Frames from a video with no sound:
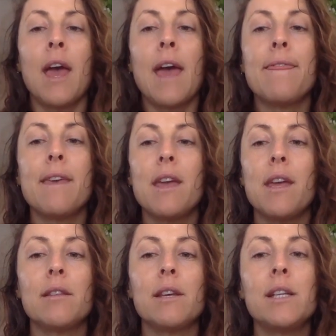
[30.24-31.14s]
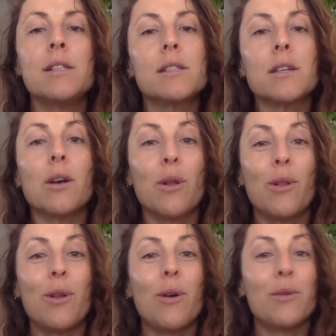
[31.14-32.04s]
And then let's
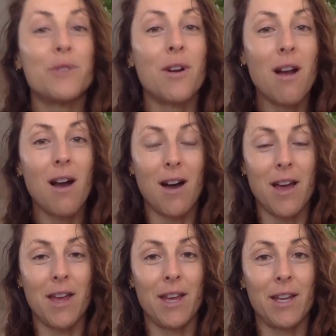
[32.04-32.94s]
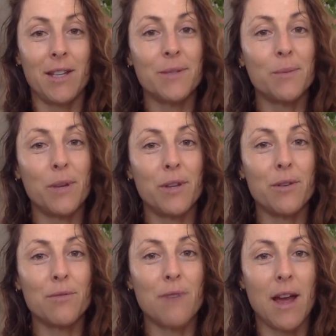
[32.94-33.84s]
close our eyes when
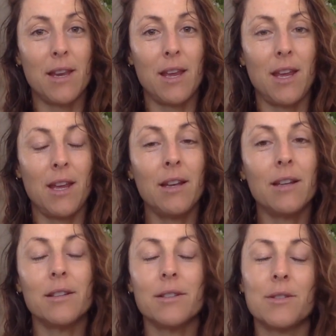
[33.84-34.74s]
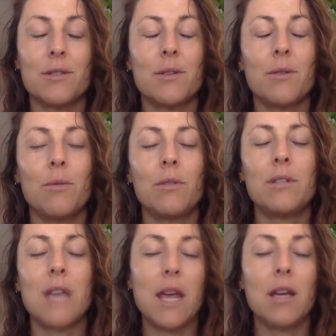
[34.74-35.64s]
you're ready. So we'll
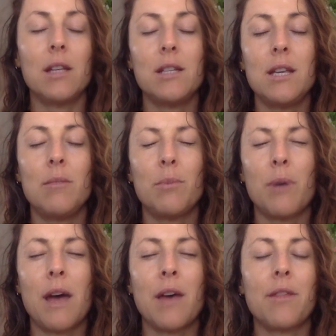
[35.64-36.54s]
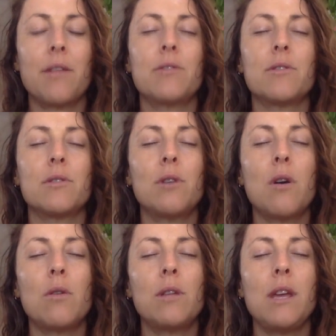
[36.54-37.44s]
take a deep breath
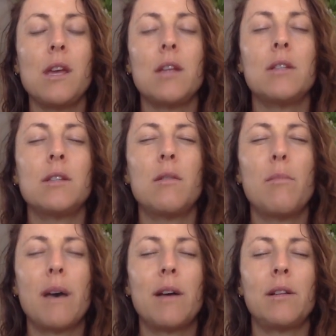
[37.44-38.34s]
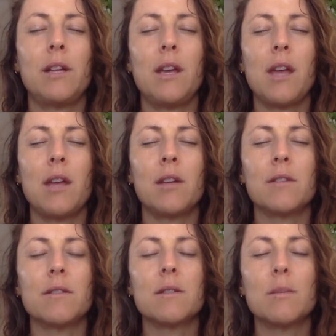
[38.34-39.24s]
slowly into the belly and
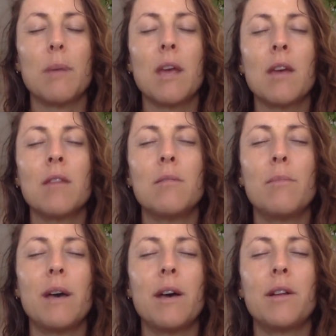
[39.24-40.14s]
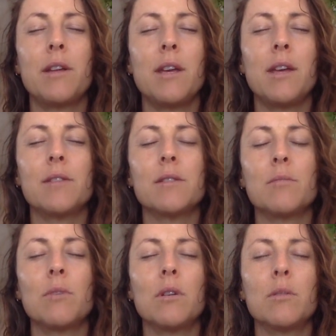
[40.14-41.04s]
expand the belly, get
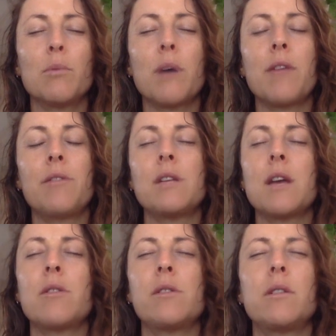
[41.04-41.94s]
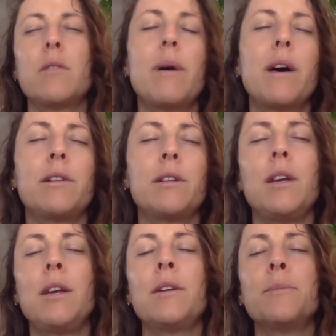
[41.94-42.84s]
some good breath down into the
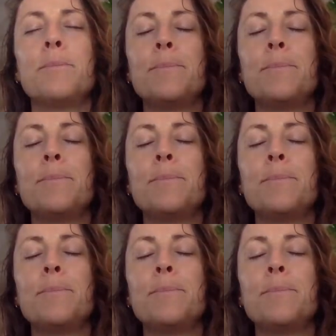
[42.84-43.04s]
belly.